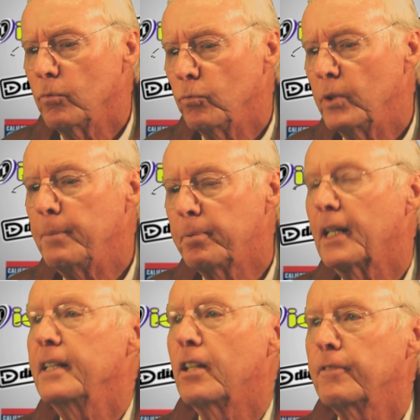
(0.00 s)
we
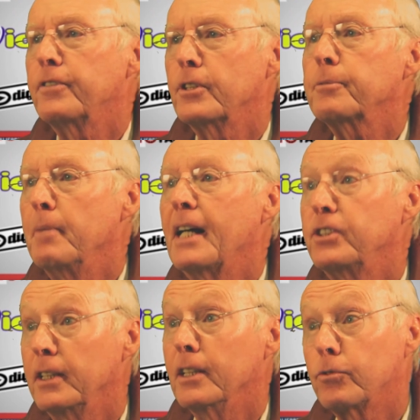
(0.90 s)
played our first
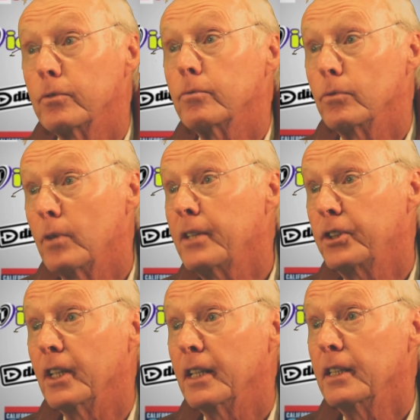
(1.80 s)
match against
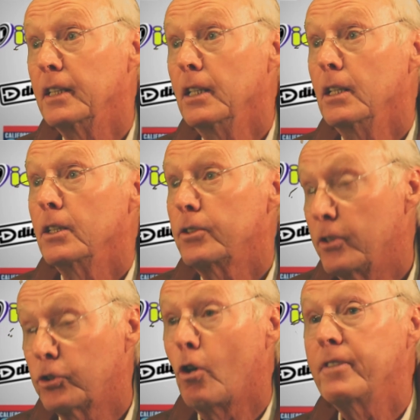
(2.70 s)
Russia,
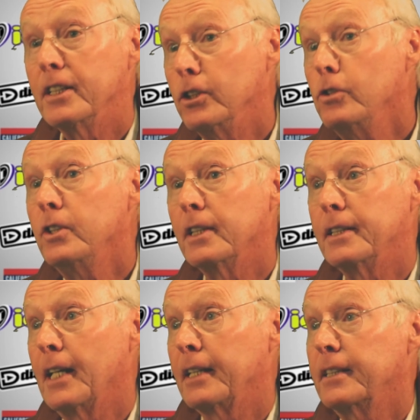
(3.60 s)
Soviet Union
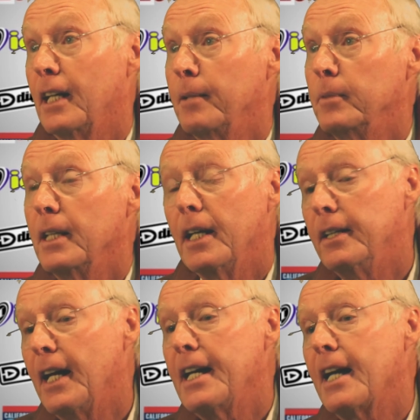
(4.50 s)
at that time,
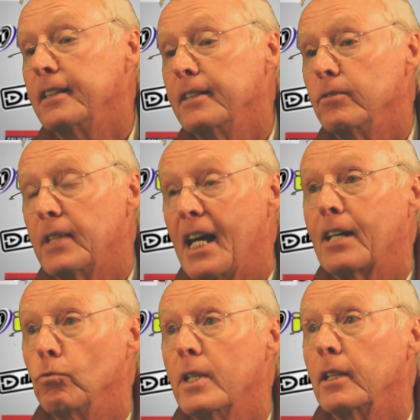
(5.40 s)
and they hadn't they
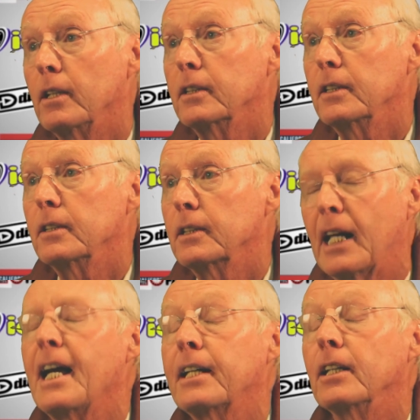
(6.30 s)
hadn't won a,
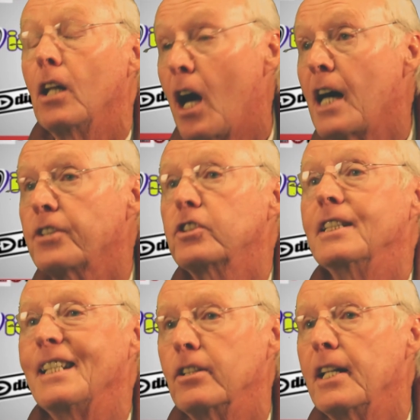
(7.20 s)
they hadn't lost
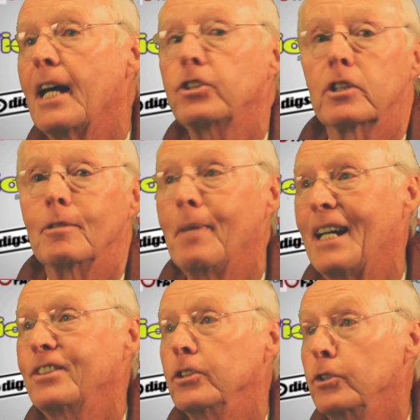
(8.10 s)
an international
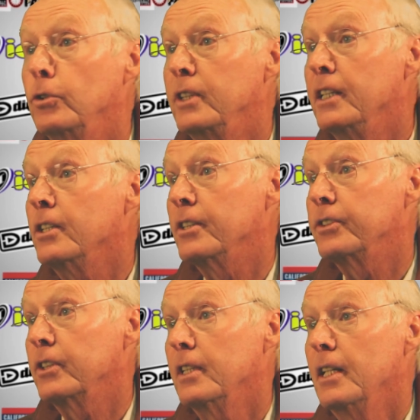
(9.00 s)
match in two
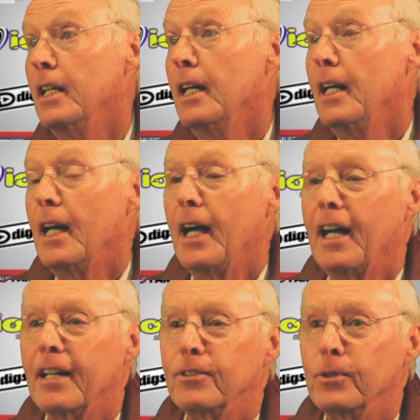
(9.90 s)
years.
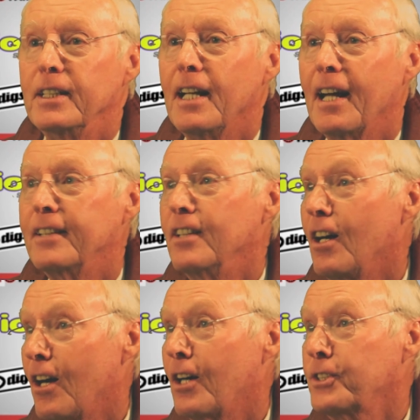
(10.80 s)
And we had
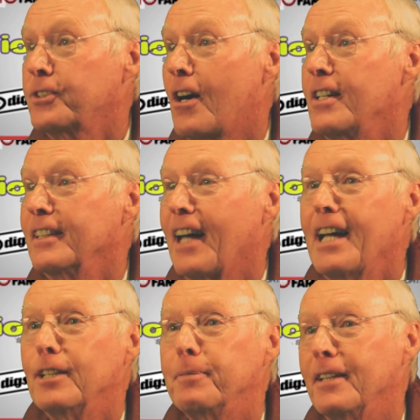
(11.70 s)
our starting
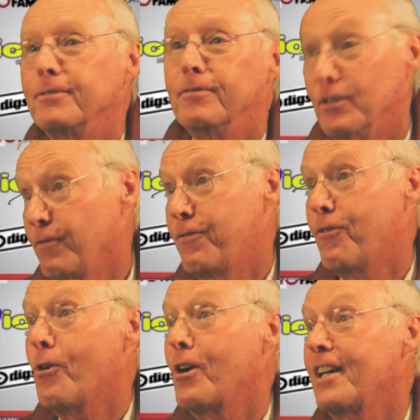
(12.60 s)
lineup had
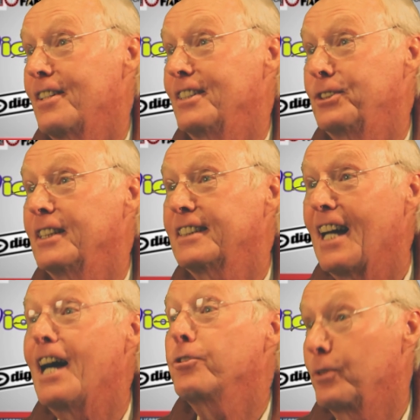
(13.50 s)
four out of the six
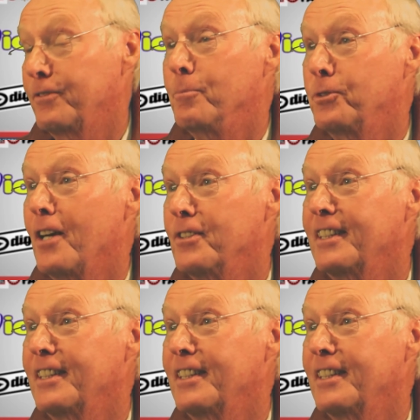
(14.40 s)
guys were from Southern